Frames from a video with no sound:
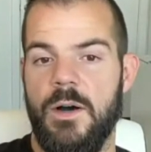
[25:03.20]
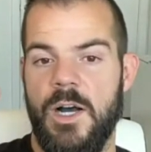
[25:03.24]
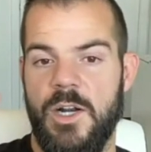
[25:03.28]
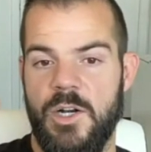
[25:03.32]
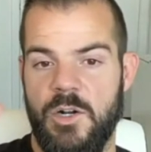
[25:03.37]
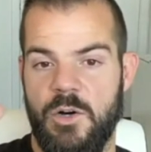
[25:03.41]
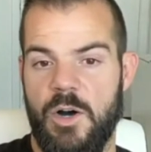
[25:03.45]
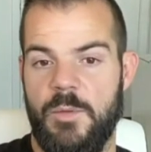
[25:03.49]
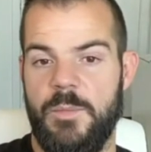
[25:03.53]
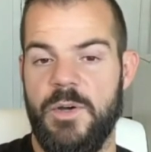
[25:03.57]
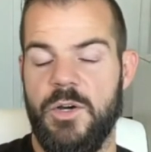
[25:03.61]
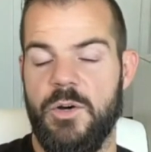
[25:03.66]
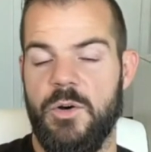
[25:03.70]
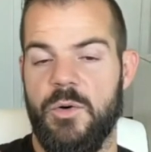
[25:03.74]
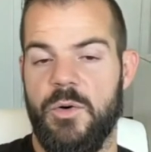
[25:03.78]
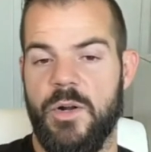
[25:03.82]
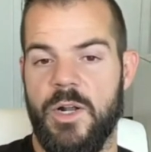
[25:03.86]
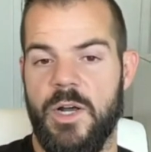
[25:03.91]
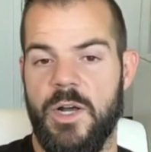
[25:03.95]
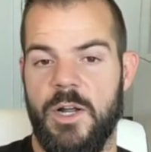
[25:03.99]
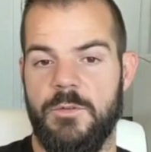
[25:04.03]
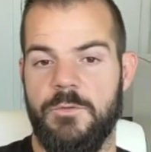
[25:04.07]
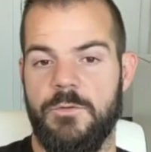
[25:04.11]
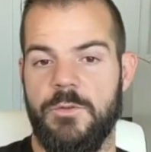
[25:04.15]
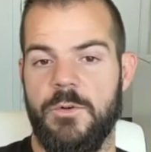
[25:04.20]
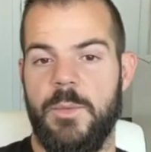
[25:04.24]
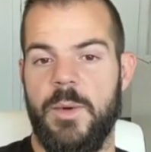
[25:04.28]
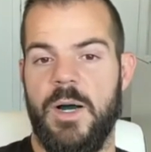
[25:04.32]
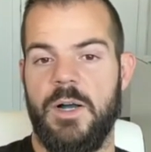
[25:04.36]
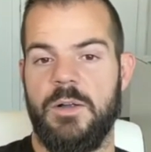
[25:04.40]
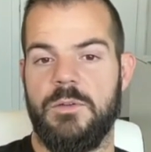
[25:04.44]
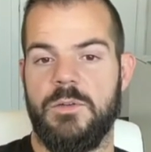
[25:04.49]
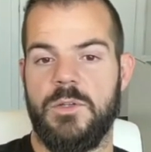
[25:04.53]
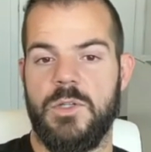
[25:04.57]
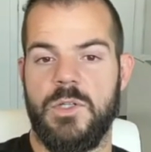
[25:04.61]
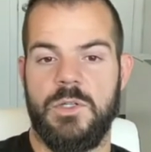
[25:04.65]
I know I've been going on for
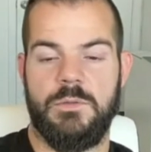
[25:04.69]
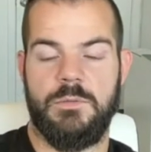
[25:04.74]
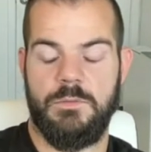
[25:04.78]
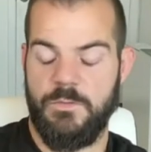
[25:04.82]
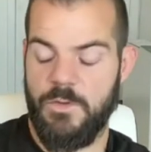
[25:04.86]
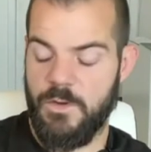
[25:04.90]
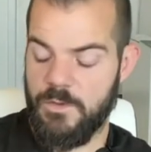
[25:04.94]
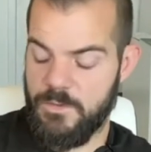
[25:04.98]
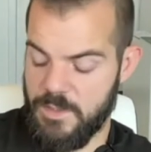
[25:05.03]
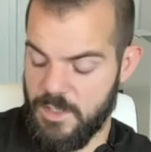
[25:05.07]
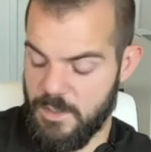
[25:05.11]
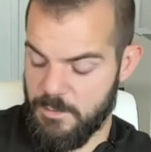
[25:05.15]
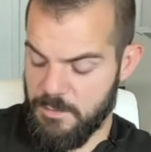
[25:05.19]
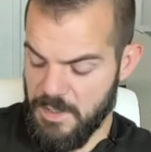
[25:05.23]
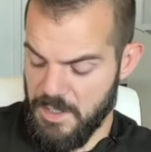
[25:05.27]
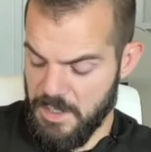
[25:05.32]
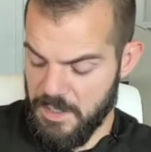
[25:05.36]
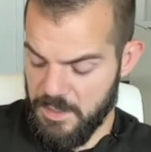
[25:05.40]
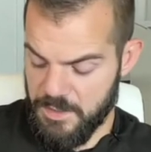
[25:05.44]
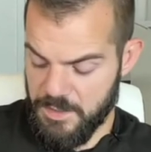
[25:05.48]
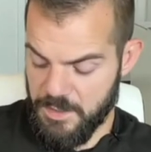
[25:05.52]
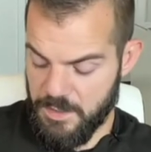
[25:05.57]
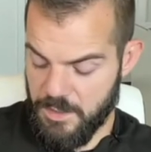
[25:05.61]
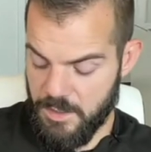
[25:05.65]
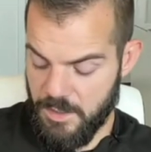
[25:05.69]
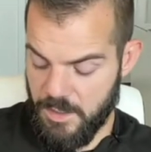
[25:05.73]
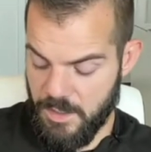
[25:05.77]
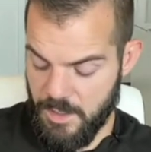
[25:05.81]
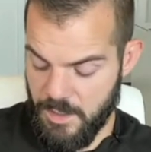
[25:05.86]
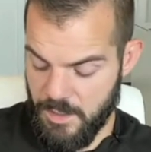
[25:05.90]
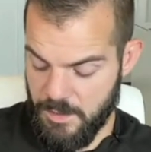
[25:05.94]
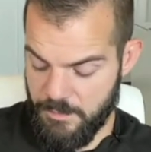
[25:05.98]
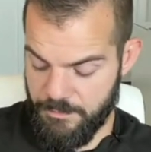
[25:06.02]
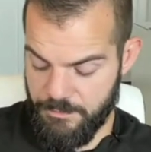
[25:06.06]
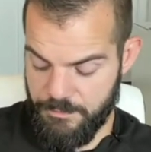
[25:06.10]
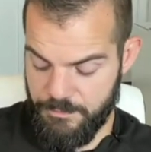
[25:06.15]
about fifteen minutes.
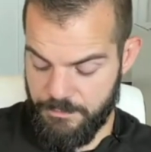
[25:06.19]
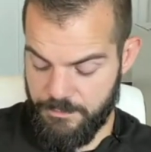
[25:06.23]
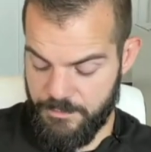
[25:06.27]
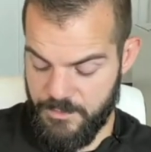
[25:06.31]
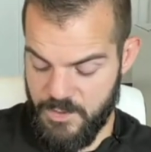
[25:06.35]
Um,